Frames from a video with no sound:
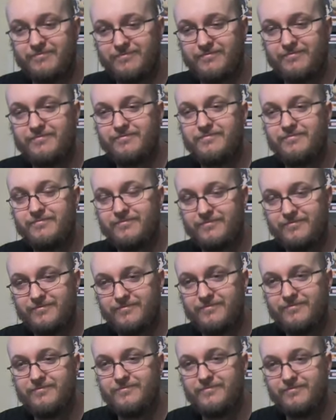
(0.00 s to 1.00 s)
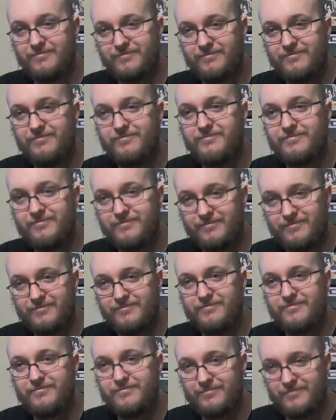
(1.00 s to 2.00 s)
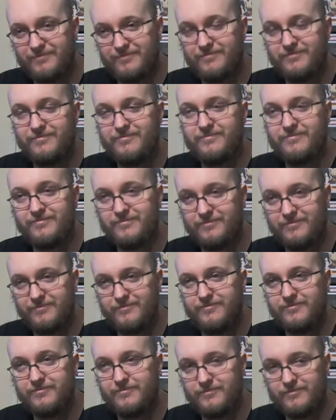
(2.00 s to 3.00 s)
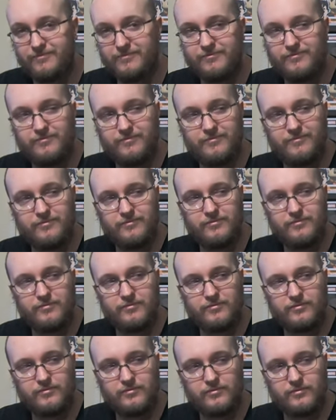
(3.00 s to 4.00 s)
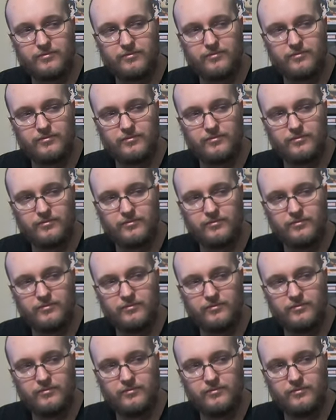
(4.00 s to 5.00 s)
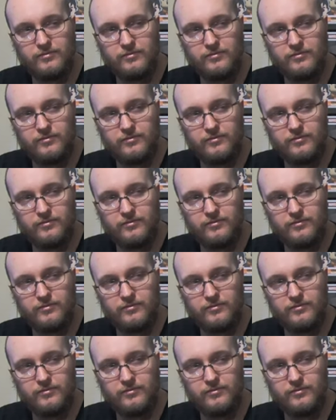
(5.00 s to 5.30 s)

(silent)